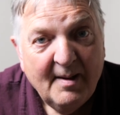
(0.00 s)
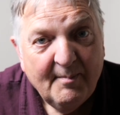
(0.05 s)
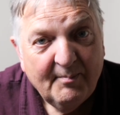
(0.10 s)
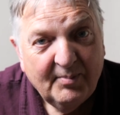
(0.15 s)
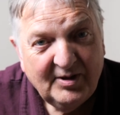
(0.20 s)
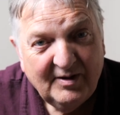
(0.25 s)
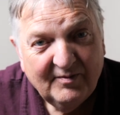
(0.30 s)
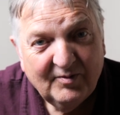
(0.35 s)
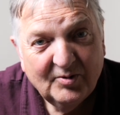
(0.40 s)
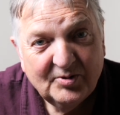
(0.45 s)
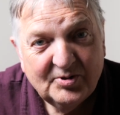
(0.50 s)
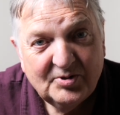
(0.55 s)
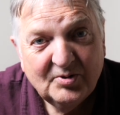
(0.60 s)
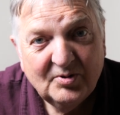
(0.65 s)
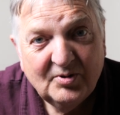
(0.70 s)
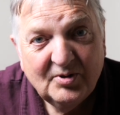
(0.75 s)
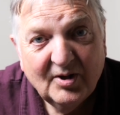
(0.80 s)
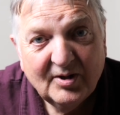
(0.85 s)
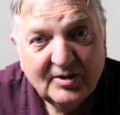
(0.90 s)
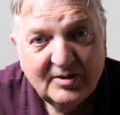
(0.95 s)
but you've
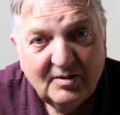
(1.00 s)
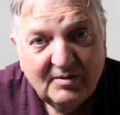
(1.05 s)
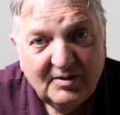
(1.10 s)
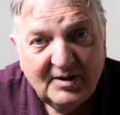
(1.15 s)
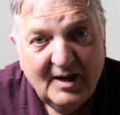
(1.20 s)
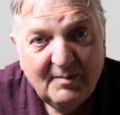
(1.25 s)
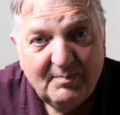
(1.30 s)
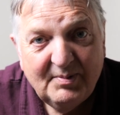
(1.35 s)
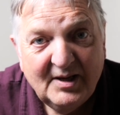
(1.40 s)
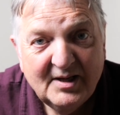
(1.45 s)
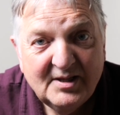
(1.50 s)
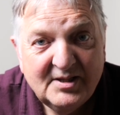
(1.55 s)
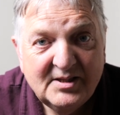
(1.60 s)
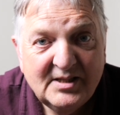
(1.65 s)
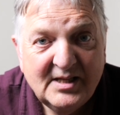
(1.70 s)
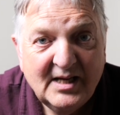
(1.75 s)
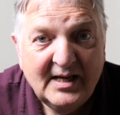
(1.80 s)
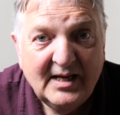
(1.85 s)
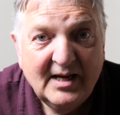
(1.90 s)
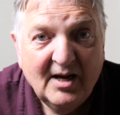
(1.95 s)
also got the
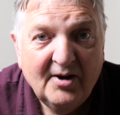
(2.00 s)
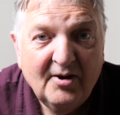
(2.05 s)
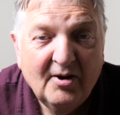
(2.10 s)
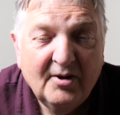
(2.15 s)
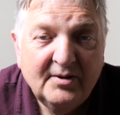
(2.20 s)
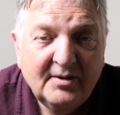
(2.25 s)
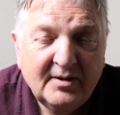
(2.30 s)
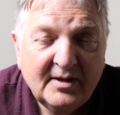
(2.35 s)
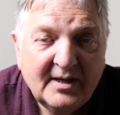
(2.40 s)
APS-C. And on